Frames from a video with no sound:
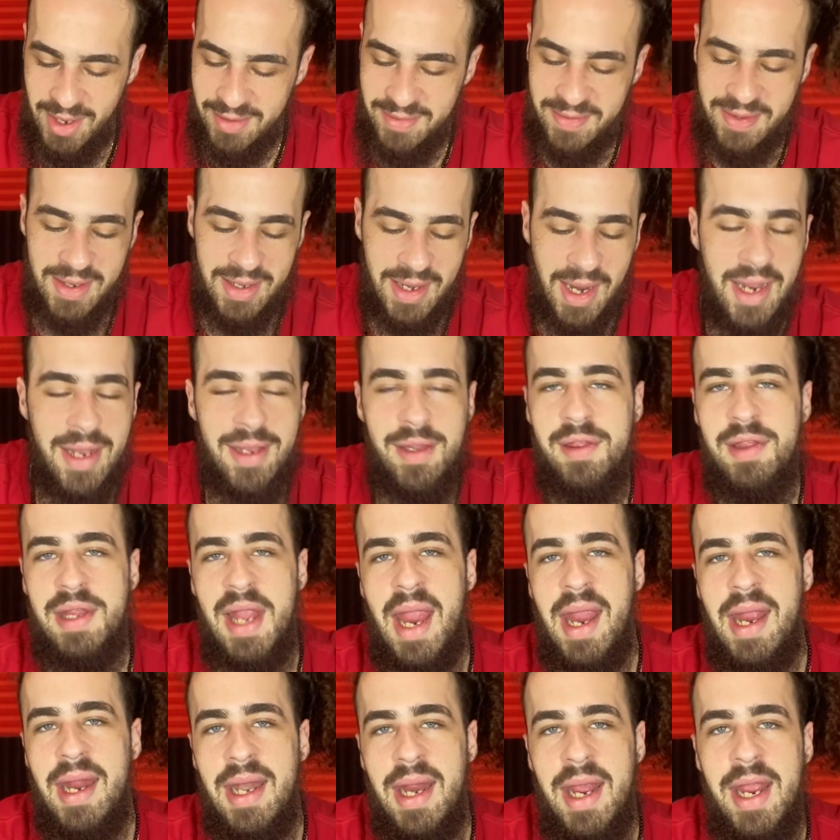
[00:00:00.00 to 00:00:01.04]
in today's
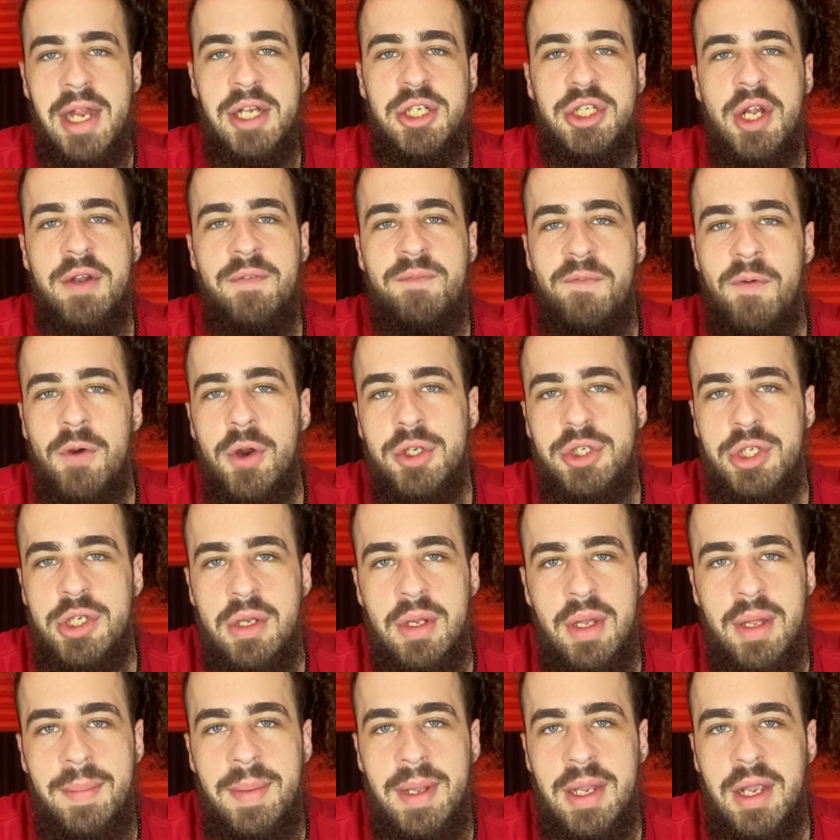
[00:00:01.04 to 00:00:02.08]
day and age,
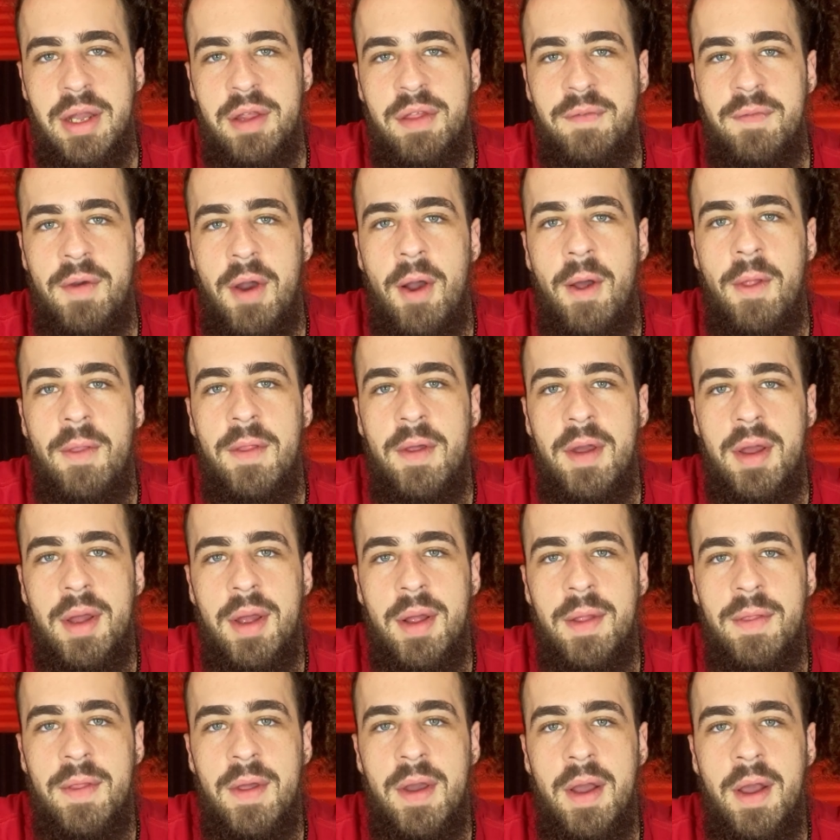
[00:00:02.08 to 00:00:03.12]
unfortunately, because of all
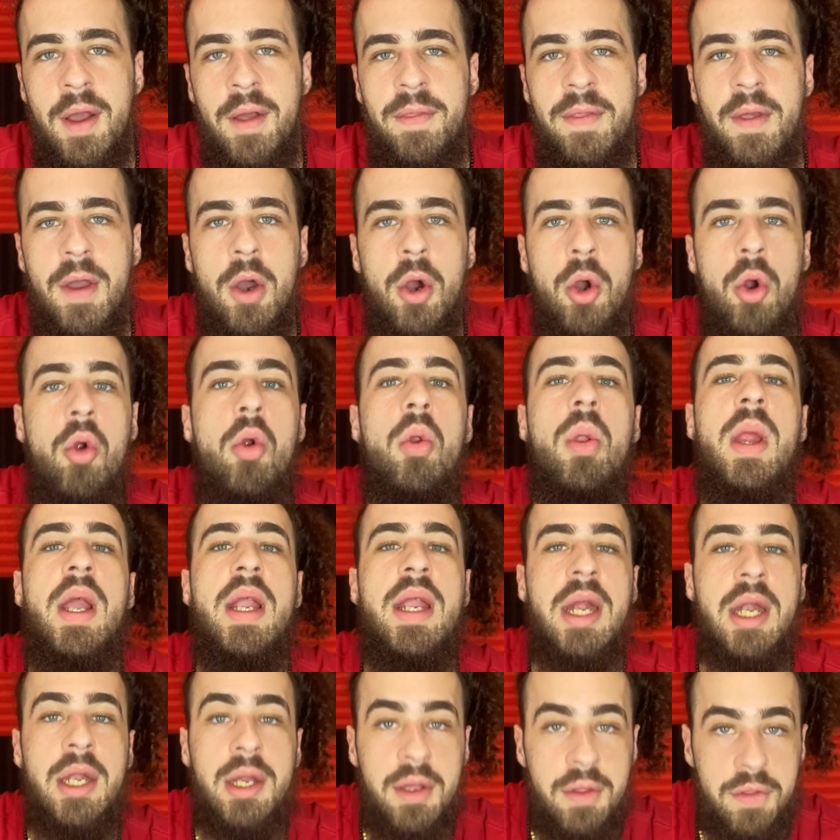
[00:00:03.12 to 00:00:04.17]
the the, the
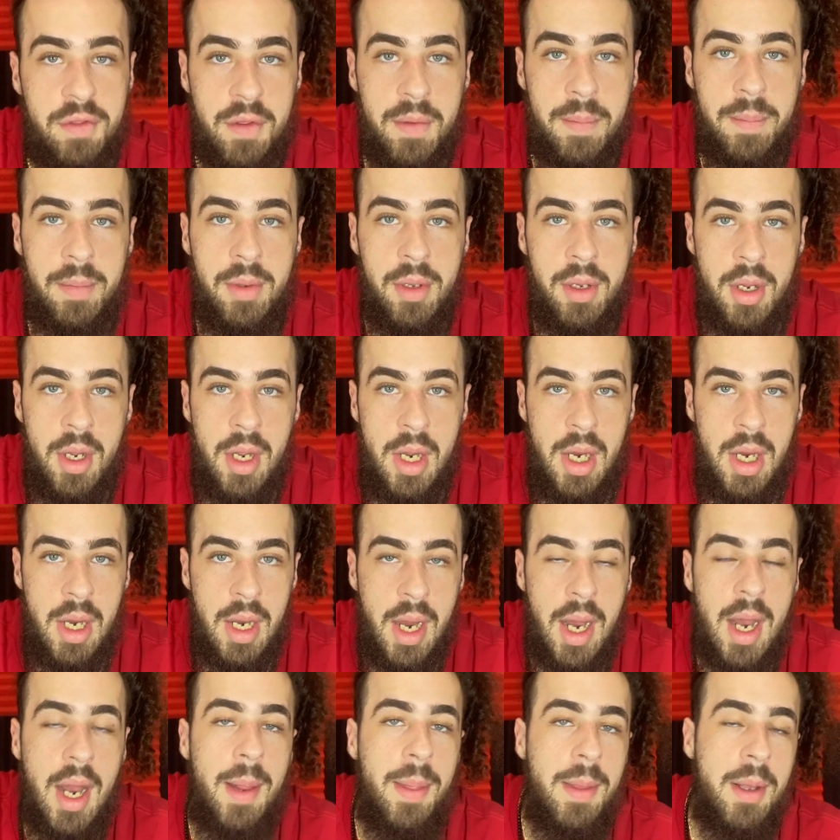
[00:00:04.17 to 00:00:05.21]
hooliganism
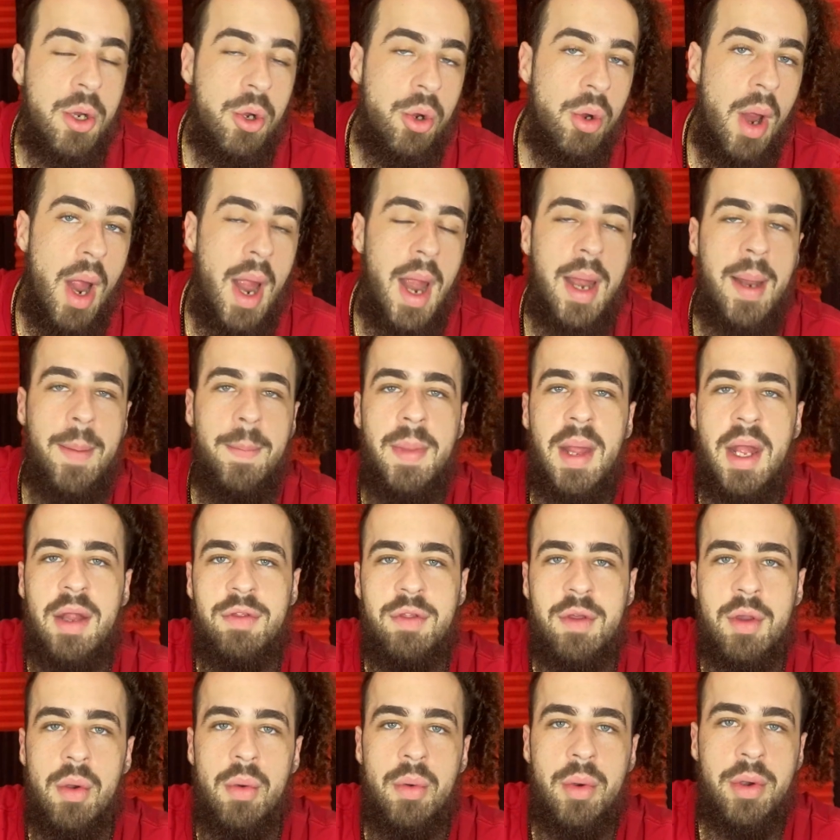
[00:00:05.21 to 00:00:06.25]
and the crime
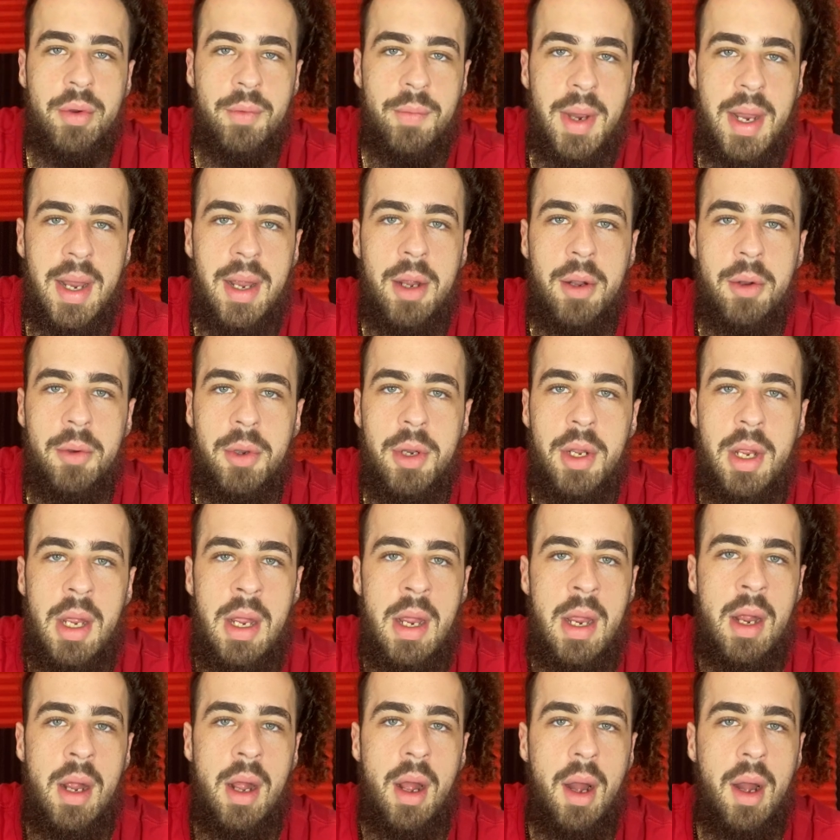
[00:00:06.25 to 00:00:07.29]
that's going around,
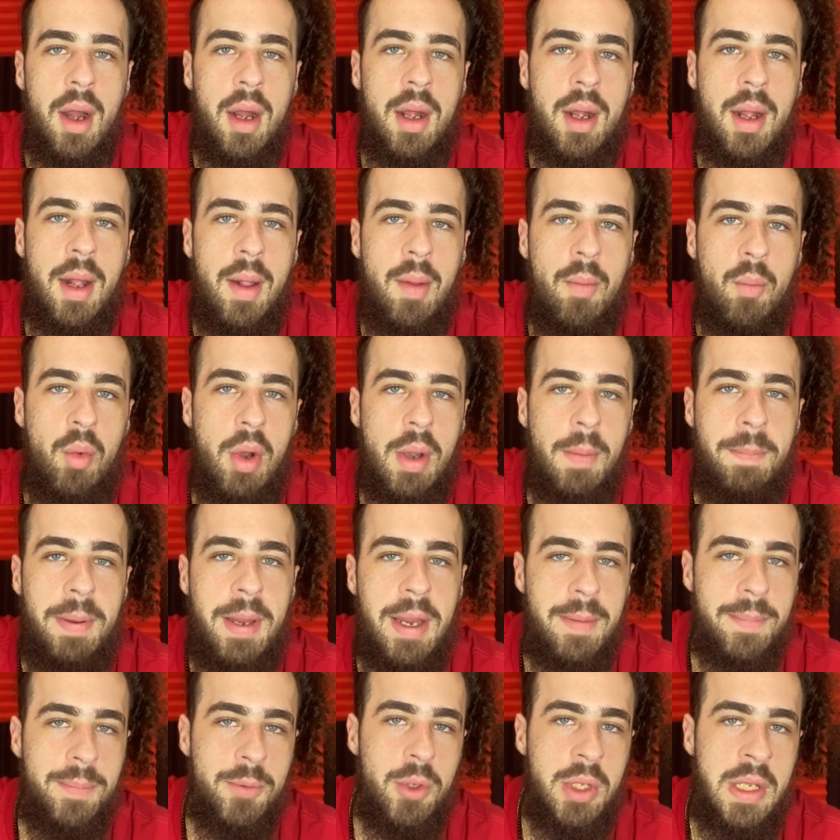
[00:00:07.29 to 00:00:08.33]
uh, when
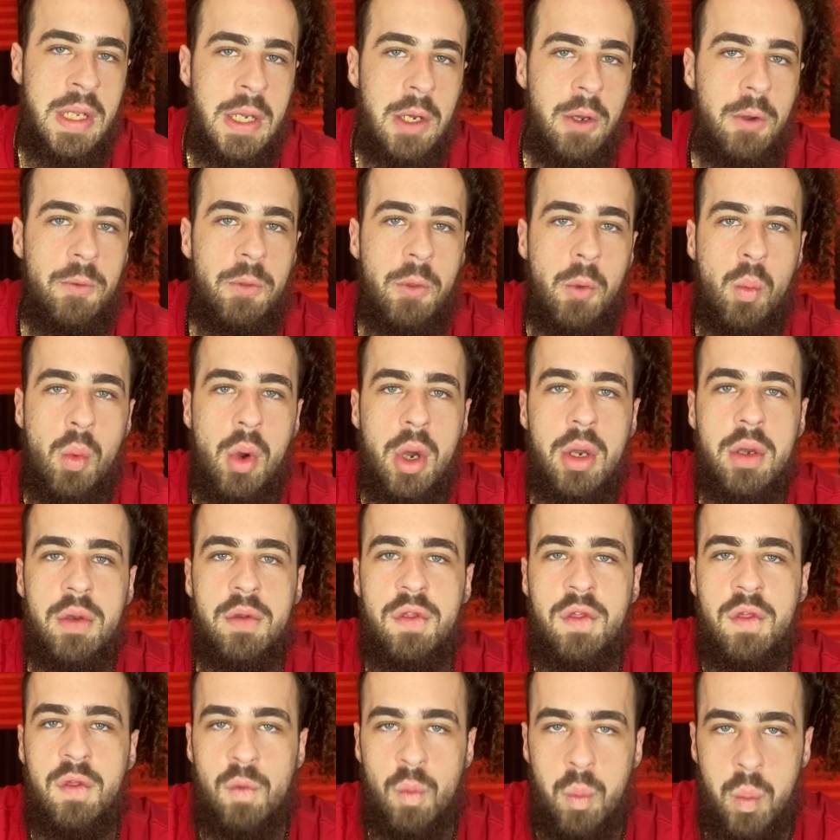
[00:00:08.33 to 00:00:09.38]
people hear the word
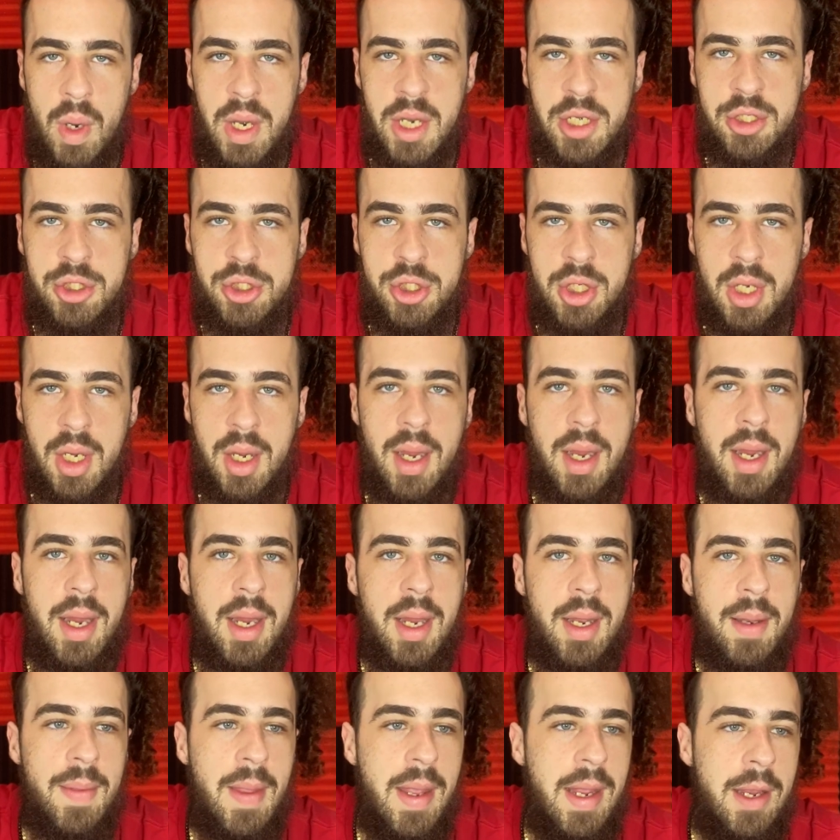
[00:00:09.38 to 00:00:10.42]
switch
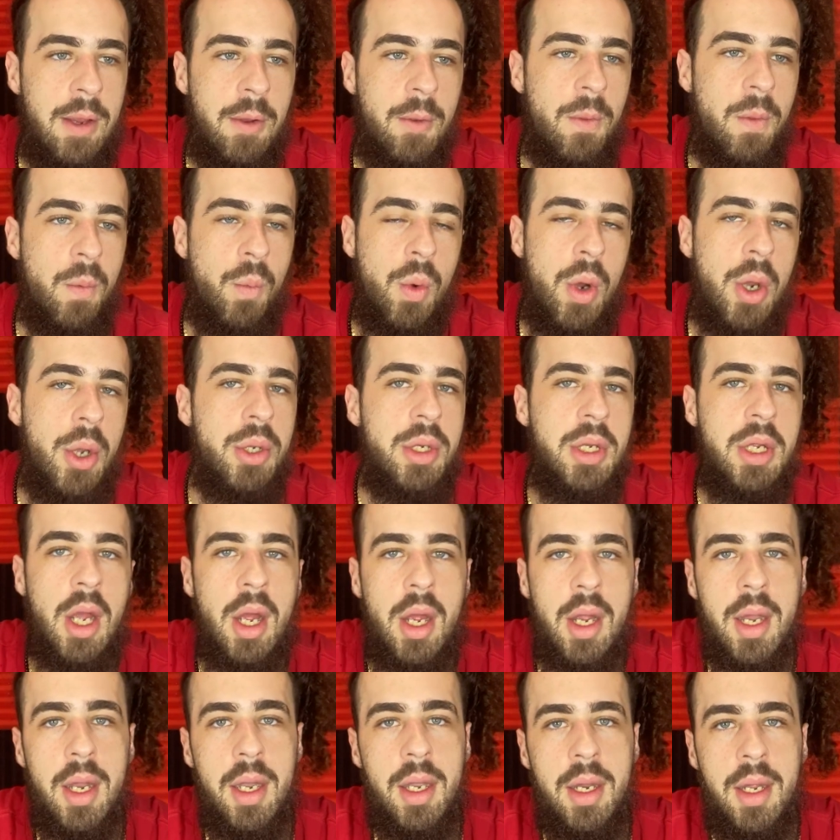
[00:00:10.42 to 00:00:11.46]
and they hear the word
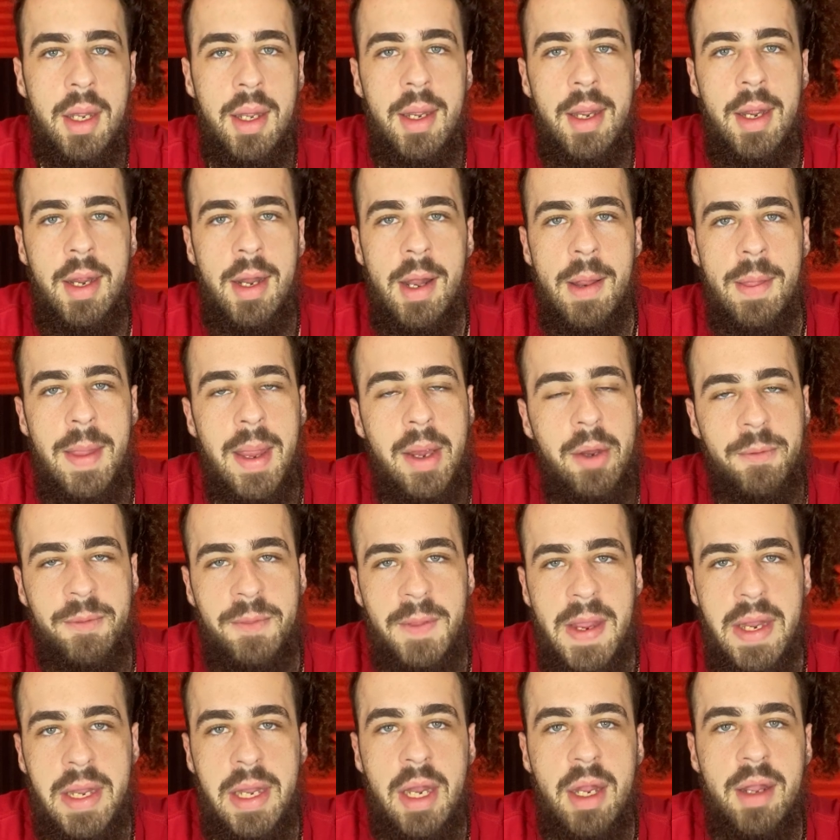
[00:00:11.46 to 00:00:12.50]
gun, they're
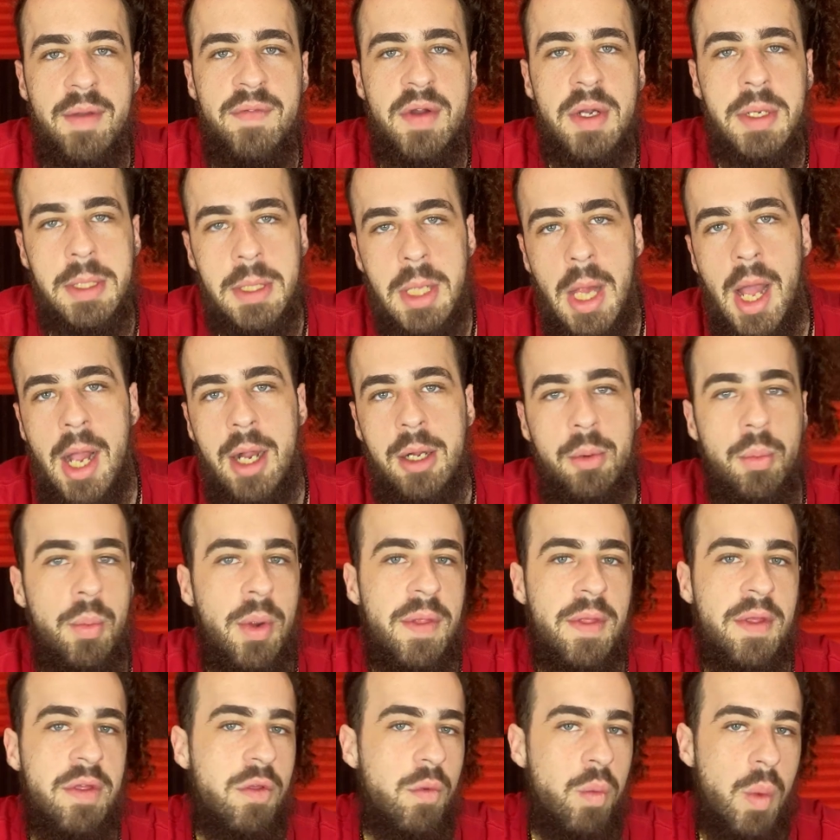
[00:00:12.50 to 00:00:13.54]
thinking of a Glock
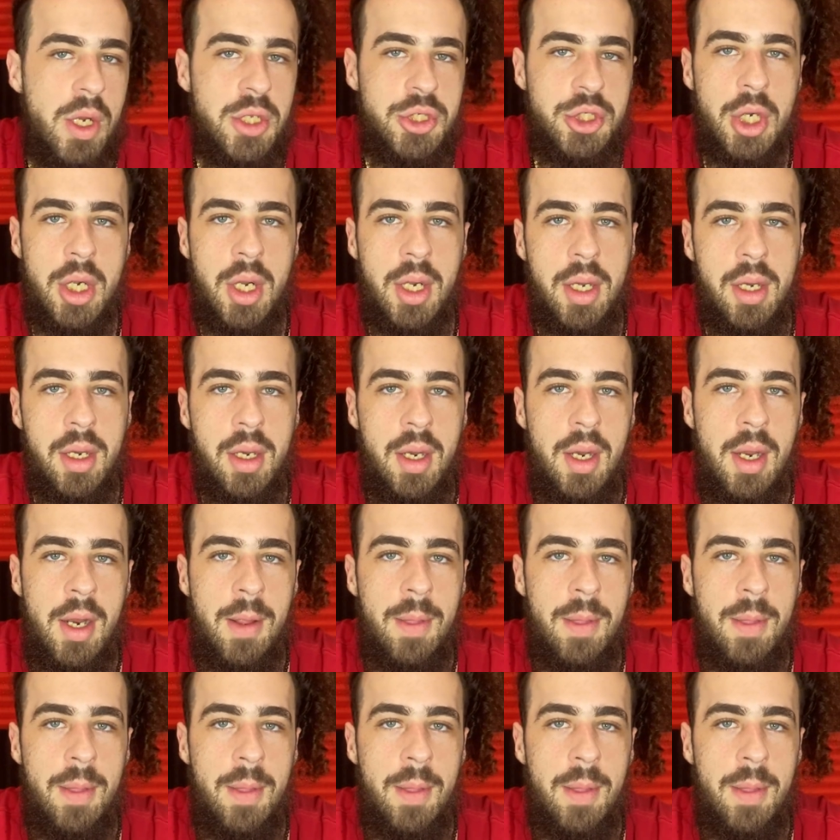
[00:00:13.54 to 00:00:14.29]
with a switch on it.